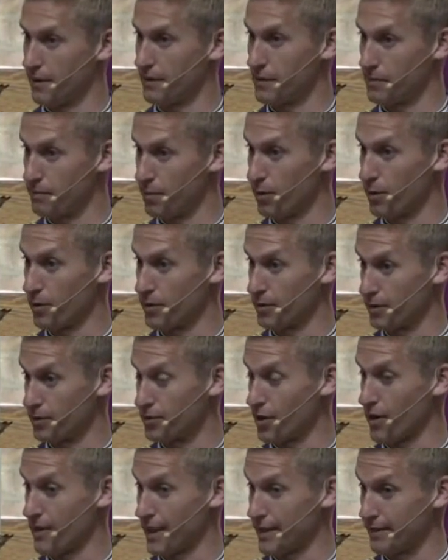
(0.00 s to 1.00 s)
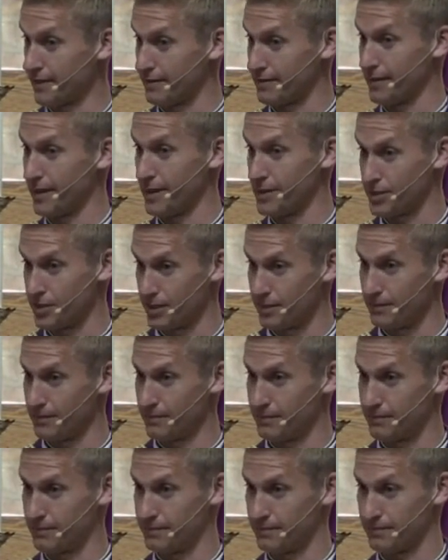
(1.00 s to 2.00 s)
It's important to draw that
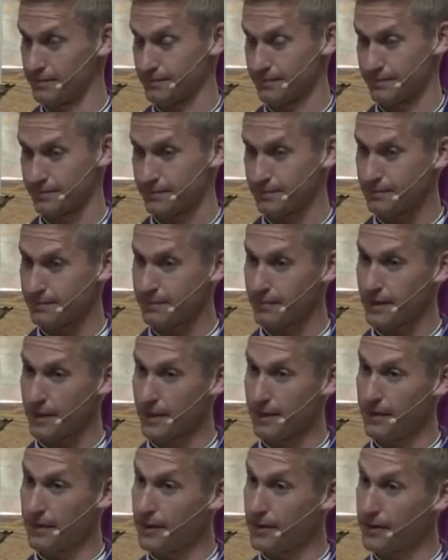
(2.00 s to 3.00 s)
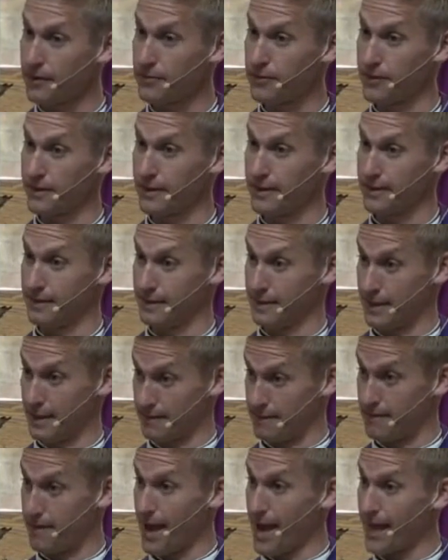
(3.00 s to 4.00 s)
distinction. There's
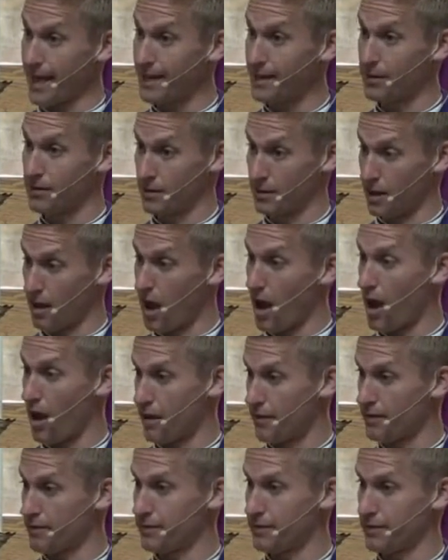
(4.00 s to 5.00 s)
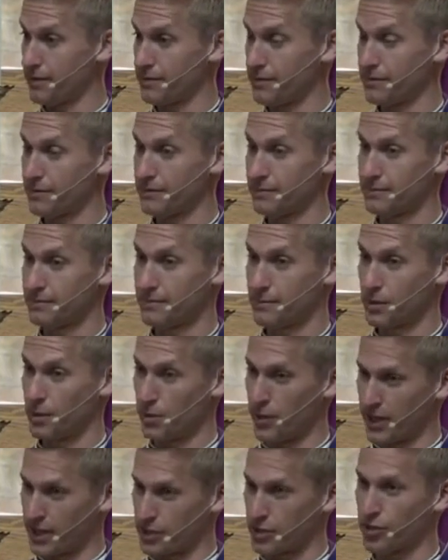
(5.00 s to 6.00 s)
divine laws
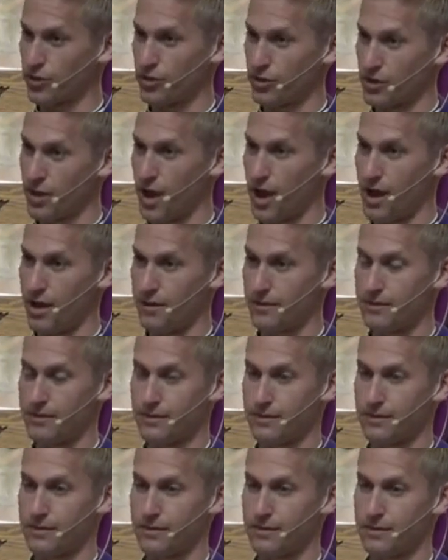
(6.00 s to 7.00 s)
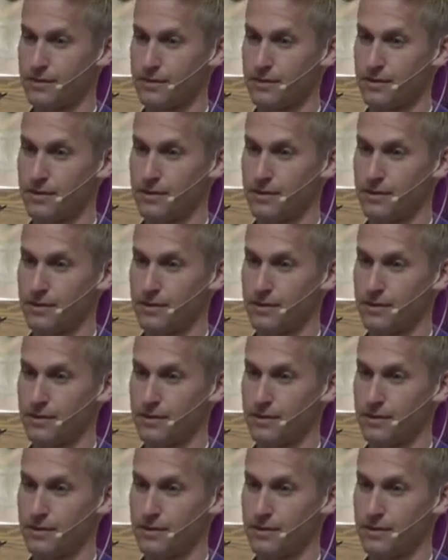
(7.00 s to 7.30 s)
or eternal laws,